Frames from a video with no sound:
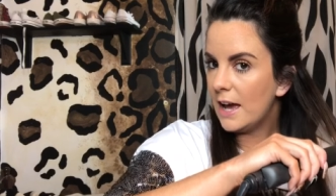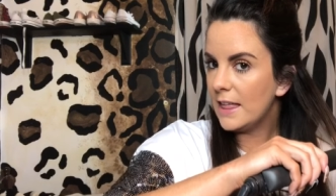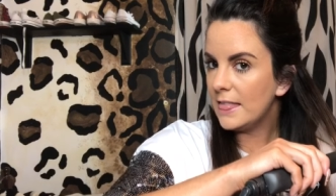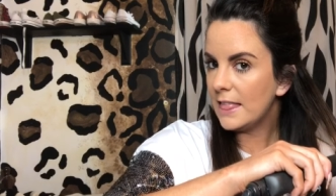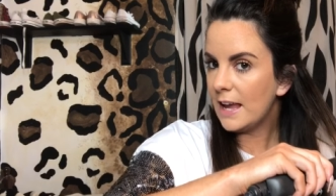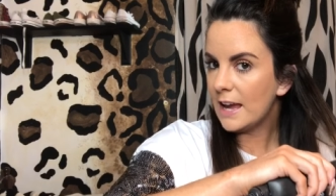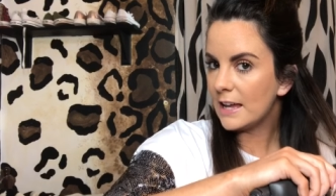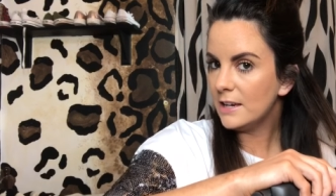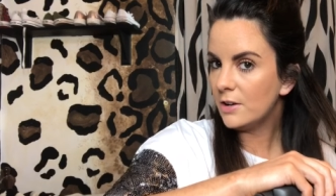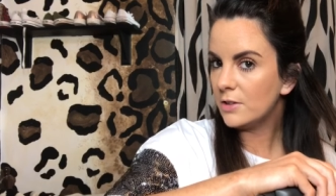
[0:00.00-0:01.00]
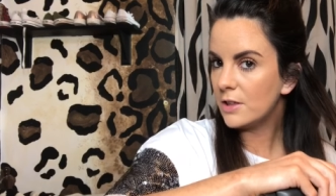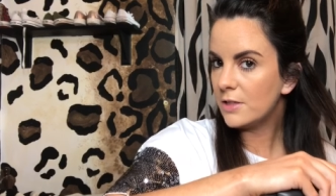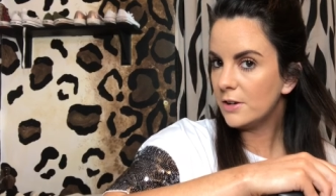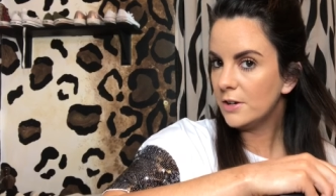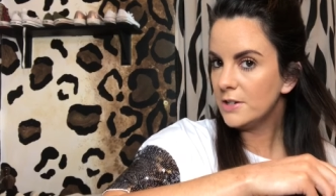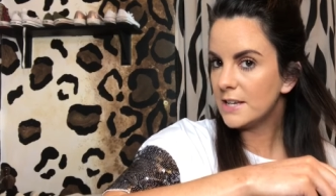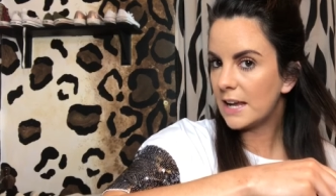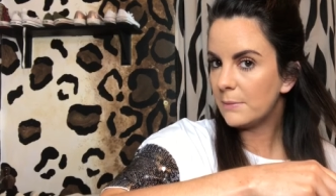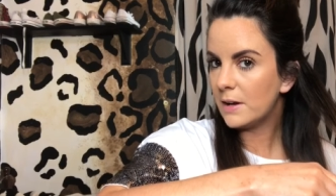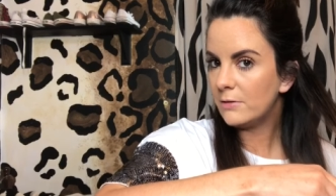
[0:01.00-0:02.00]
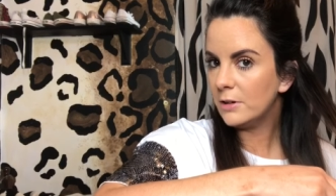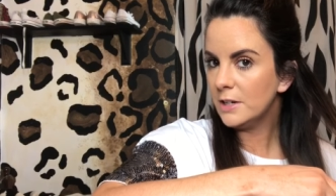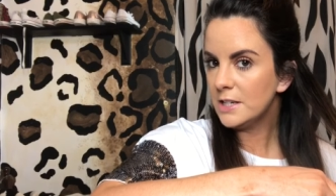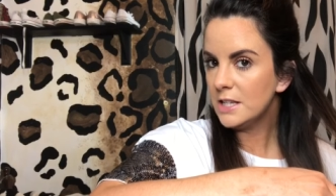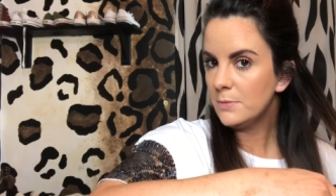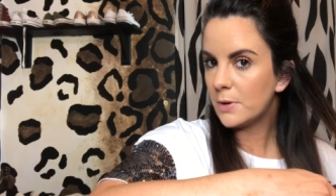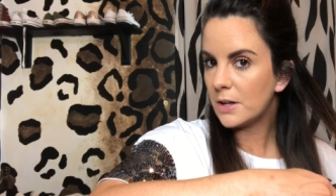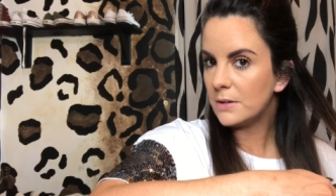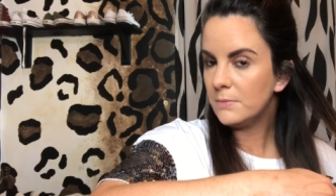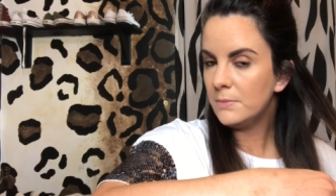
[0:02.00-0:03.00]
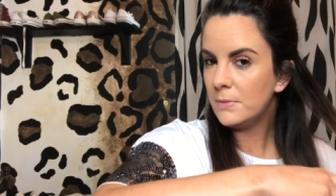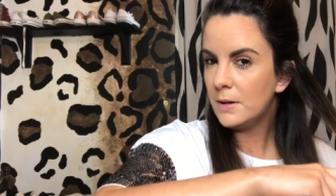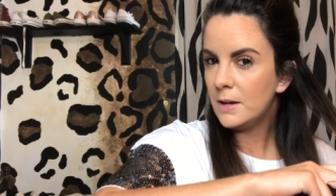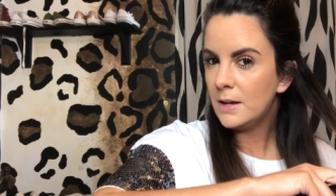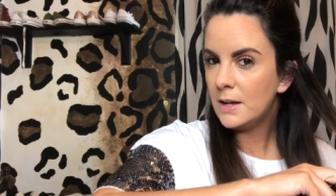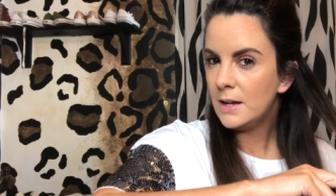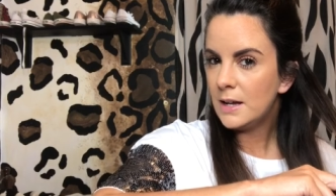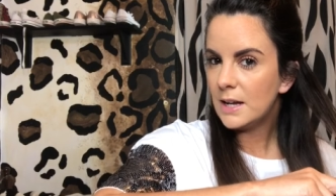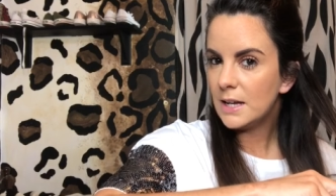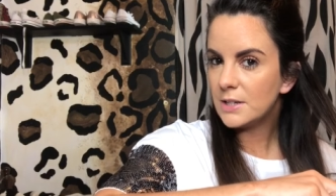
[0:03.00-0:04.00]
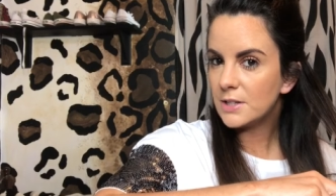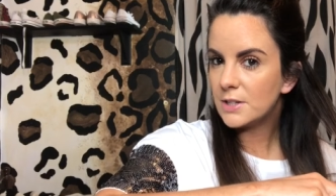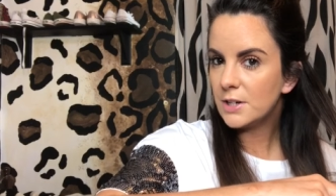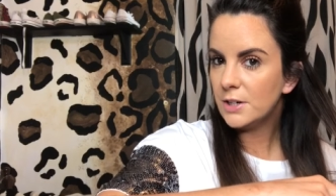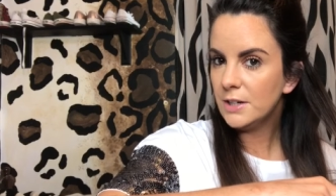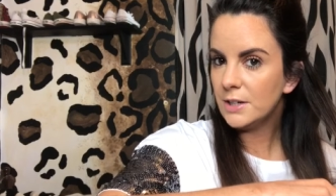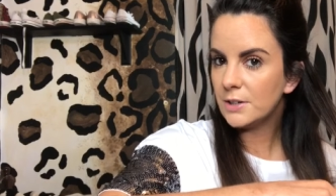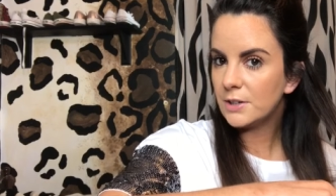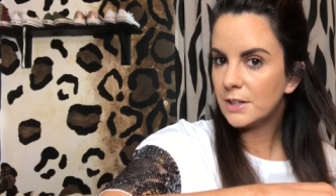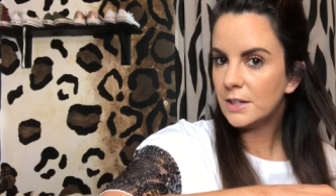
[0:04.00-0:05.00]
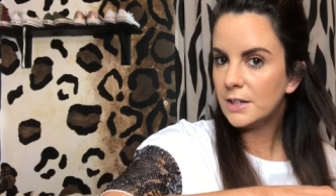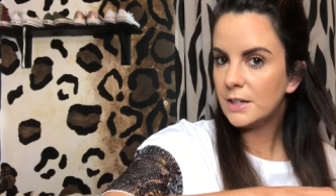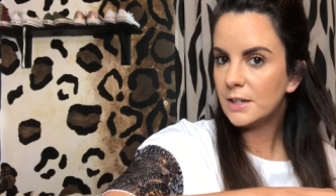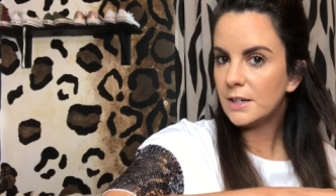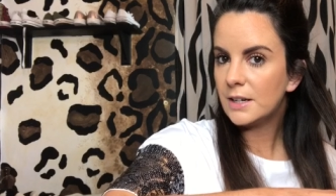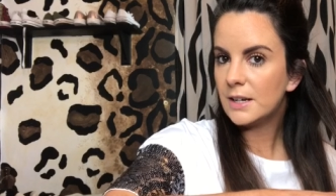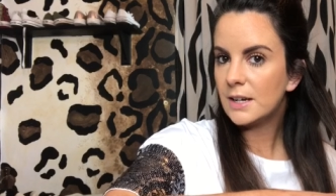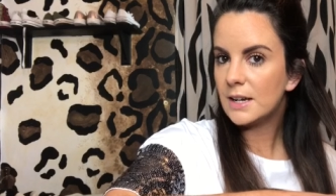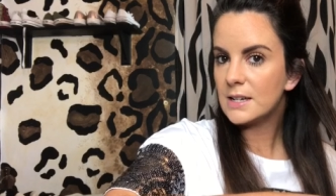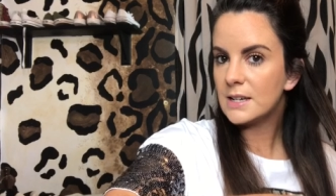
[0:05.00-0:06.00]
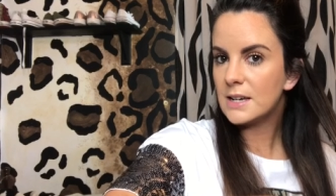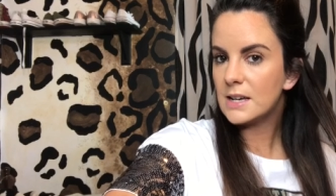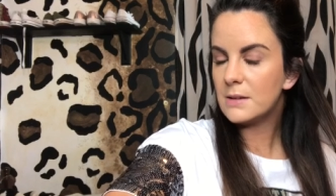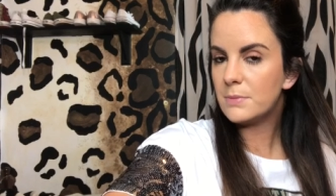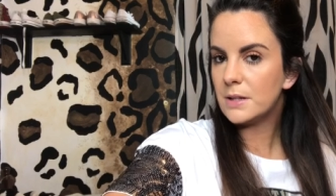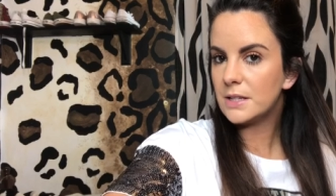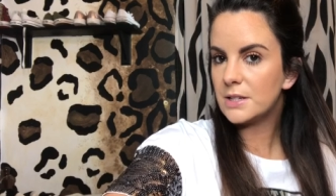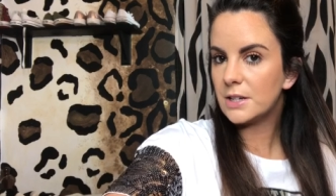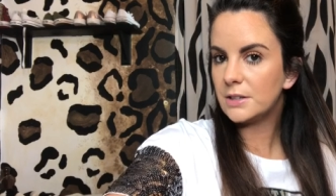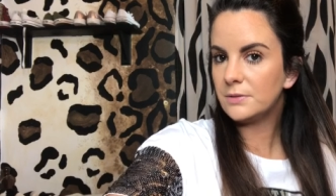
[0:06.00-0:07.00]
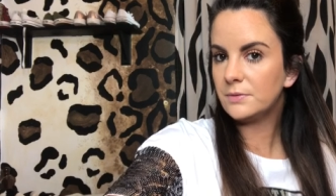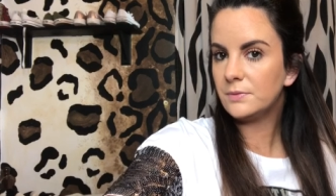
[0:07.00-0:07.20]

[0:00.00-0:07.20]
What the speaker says: and then on the 3rd time I run it to the bottom and just turn it under and pull it down.